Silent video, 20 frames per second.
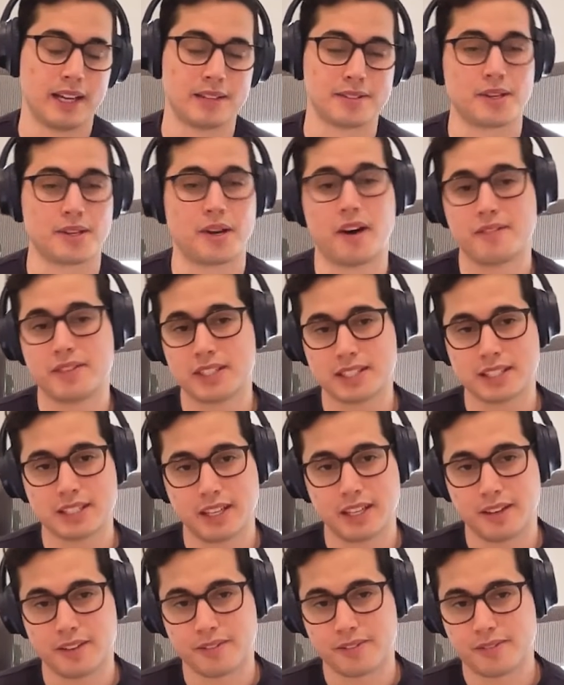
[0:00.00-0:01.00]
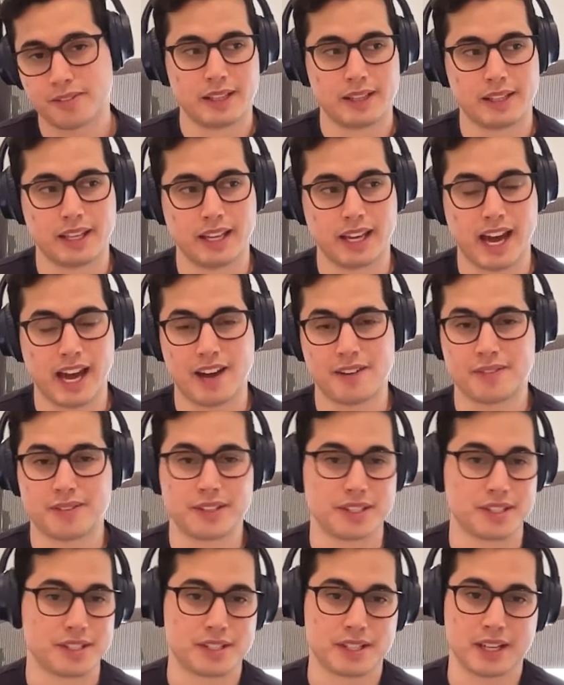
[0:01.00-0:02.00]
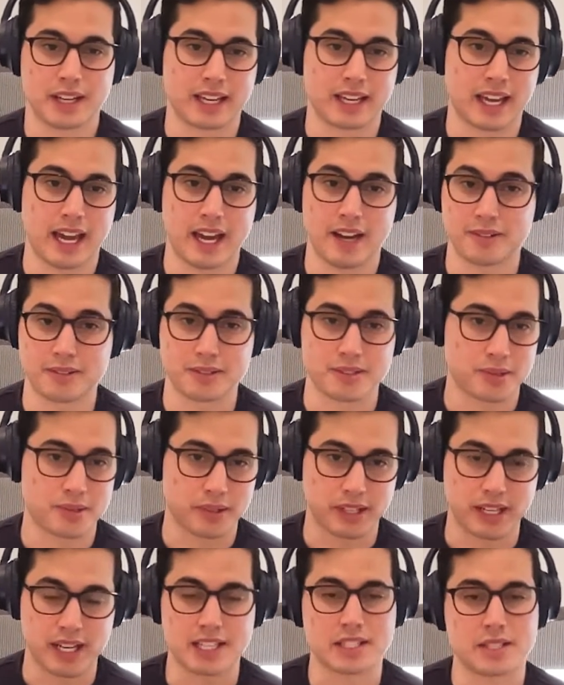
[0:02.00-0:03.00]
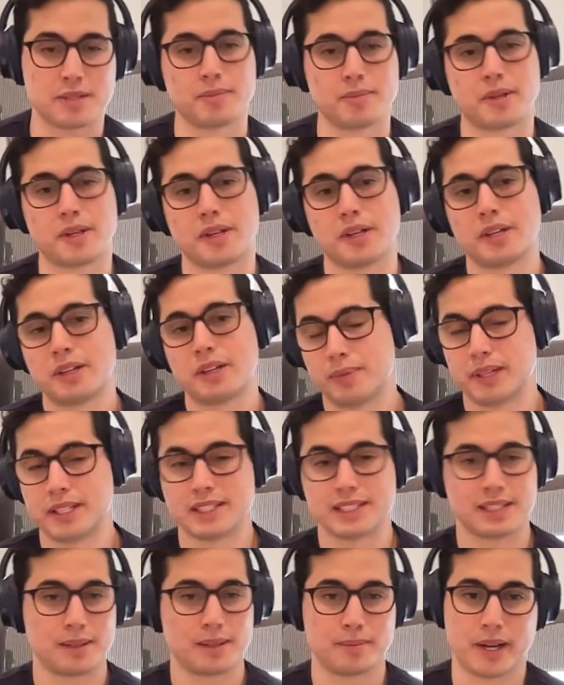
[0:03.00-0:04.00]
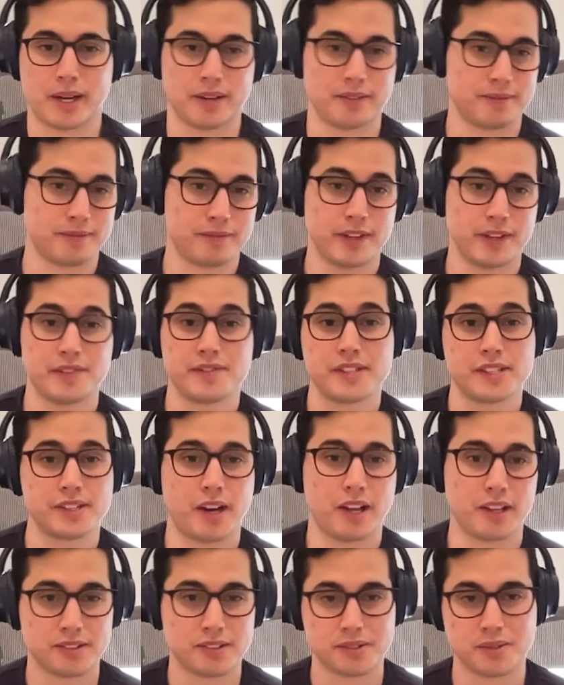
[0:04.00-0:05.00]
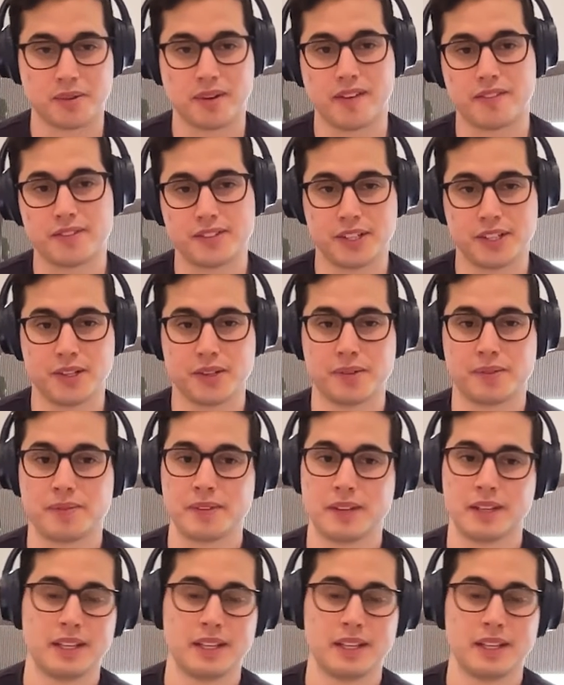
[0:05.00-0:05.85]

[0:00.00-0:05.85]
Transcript: So obviously, if the average account or customer brings in about $50 of revenue,